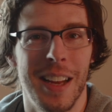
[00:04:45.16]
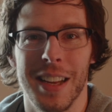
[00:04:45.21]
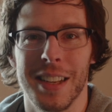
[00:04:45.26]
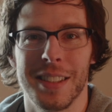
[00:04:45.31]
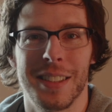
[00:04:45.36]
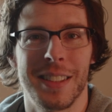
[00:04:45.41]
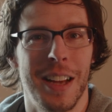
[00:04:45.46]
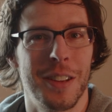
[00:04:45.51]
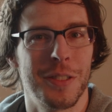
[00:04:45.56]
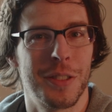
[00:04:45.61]

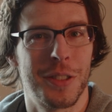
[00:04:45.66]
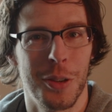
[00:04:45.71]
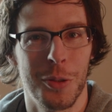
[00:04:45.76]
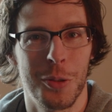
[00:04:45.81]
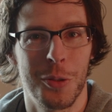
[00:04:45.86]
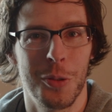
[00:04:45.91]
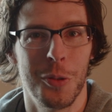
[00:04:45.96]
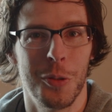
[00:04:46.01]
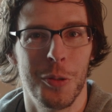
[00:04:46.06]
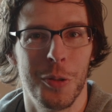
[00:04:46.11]
sounds so
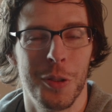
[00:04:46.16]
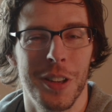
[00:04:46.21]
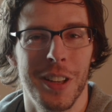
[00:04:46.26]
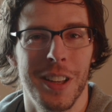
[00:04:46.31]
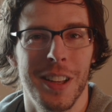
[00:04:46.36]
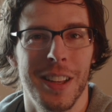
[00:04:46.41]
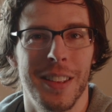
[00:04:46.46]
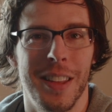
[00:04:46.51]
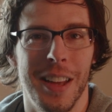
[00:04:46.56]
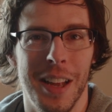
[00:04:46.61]
cool.
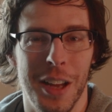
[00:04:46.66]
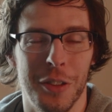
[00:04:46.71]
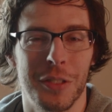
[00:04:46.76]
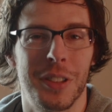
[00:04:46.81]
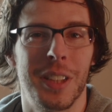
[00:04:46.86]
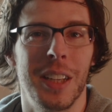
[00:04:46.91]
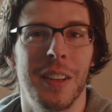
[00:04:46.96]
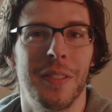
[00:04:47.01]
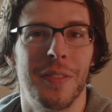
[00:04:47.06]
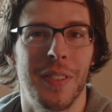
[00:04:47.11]
The
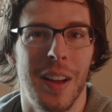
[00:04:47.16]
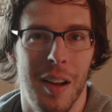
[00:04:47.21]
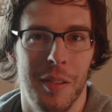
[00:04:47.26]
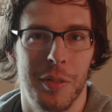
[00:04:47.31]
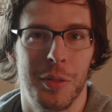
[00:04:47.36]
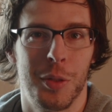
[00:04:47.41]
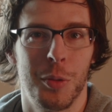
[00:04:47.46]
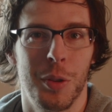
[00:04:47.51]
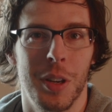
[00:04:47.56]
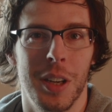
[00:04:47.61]

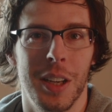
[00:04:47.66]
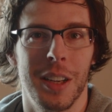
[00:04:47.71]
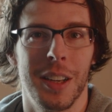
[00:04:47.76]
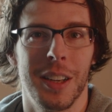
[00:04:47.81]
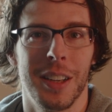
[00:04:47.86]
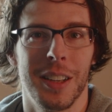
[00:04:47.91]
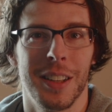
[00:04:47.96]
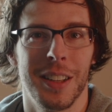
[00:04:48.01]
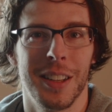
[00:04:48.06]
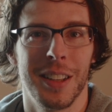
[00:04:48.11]
LT53,
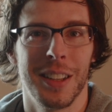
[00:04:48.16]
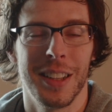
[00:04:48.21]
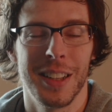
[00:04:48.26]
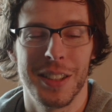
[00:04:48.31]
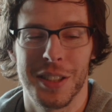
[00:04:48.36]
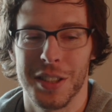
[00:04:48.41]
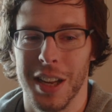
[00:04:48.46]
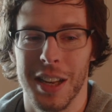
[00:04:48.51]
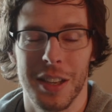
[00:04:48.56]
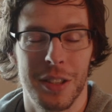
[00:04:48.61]

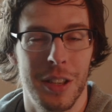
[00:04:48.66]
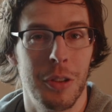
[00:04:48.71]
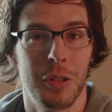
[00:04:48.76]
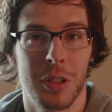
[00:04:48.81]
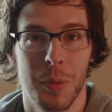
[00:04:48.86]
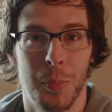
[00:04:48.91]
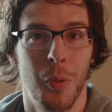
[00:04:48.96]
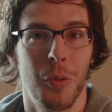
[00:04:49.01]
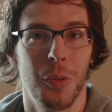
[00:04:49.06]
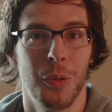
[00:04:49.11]
it was a
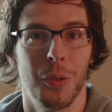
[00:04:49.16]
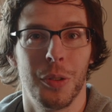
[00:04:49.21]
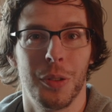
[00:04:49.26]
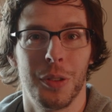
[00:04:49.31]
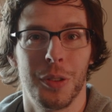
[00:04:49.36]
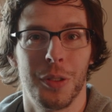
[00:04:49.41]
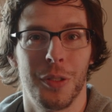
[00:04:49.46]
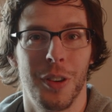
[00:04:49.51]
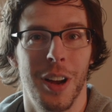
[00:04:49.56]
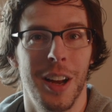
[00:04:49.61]
portal,
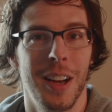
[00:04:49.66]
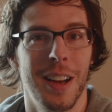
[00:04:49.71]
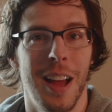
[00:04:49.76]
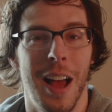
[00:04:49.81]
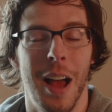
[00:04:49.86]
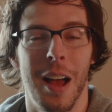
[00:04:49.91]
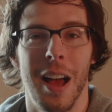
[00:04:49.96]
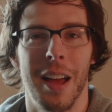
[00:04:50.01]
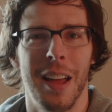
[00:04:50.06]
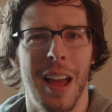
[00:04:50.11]
right?
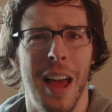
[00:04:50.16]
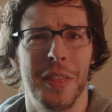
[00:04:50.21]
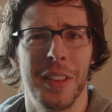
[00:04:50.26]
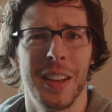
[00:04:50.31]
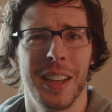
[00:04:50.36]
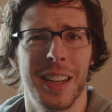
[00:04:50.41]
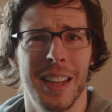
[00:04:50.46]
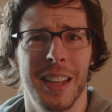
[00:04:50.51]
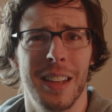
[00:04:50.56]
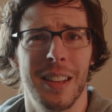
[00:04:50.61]
I
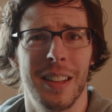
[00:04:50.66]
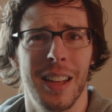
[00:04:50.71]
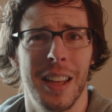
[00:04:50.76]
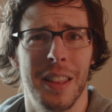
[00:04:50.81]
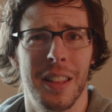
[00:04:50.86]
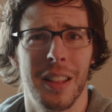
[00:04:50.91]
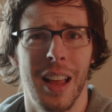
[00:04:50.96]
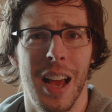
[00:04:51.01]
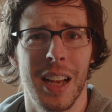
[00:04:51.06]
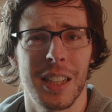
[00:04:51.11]
think in
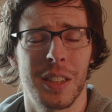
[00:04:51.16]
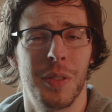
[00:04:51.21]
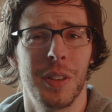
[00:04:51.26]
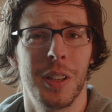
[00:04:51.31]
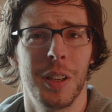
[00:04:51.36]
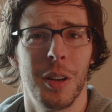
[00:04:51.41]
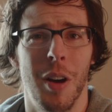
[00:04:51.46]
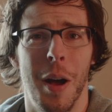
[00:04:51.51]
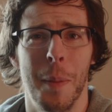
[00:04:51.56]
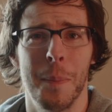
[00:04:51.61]
the last video I